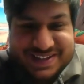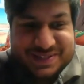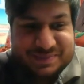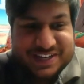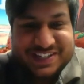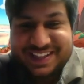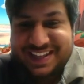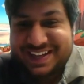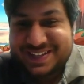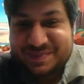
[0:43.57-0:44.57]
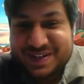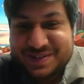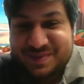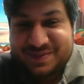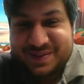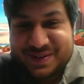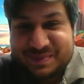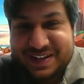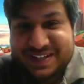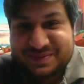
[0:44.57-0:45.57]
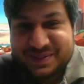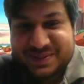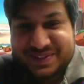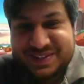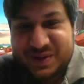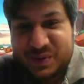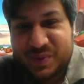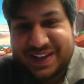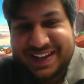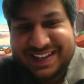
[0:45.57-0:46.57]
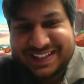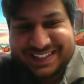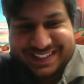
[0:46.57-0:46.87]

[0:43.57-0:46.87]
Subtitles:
Smash it like I smashed my phone and my headphones. Way.